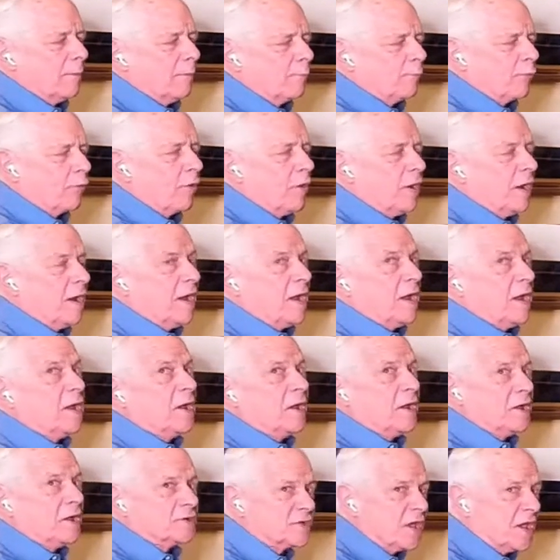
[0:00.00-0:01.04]

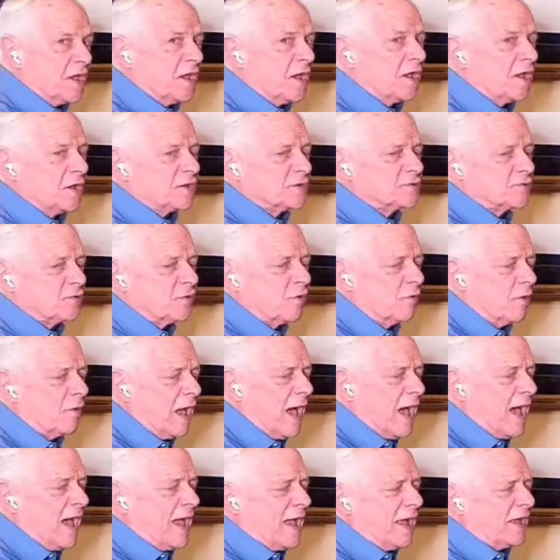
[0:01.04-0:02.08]
Praises
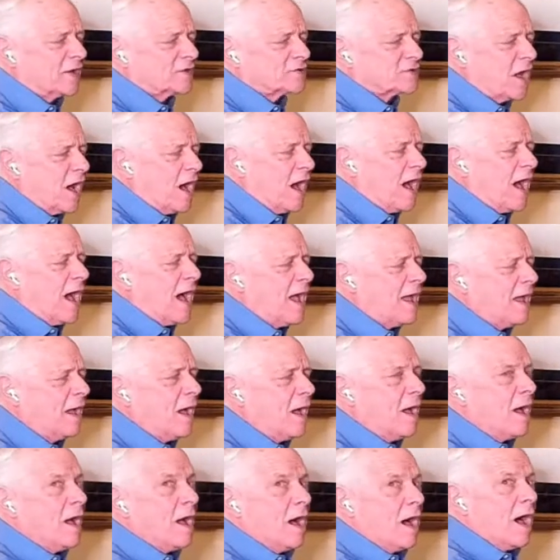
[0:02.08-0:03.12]
rise high
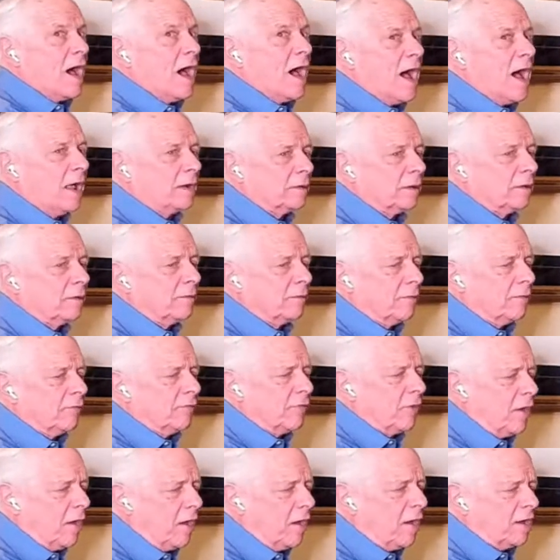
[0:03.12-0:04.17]
on
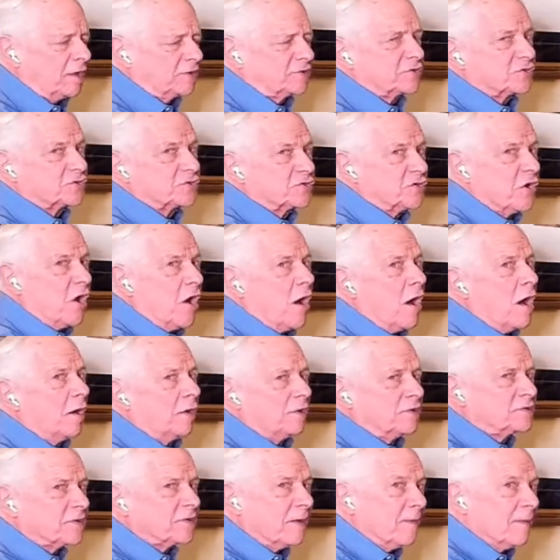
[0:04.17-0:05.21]
the
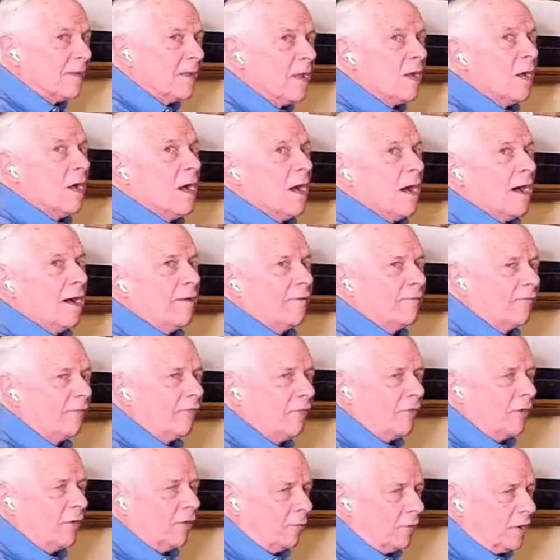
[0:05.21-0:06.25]
songs of
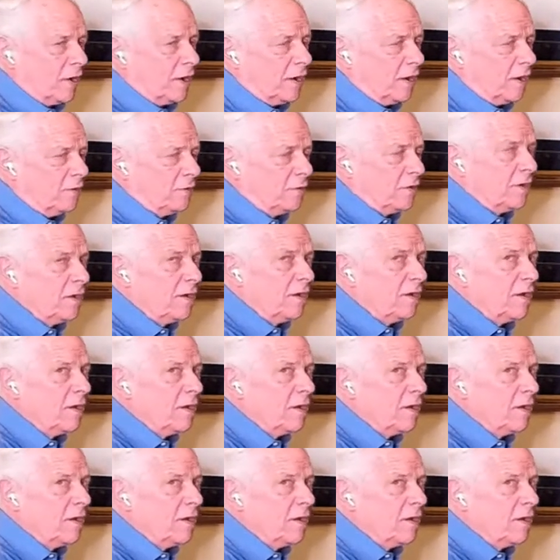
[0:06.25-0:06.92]
the redeemed.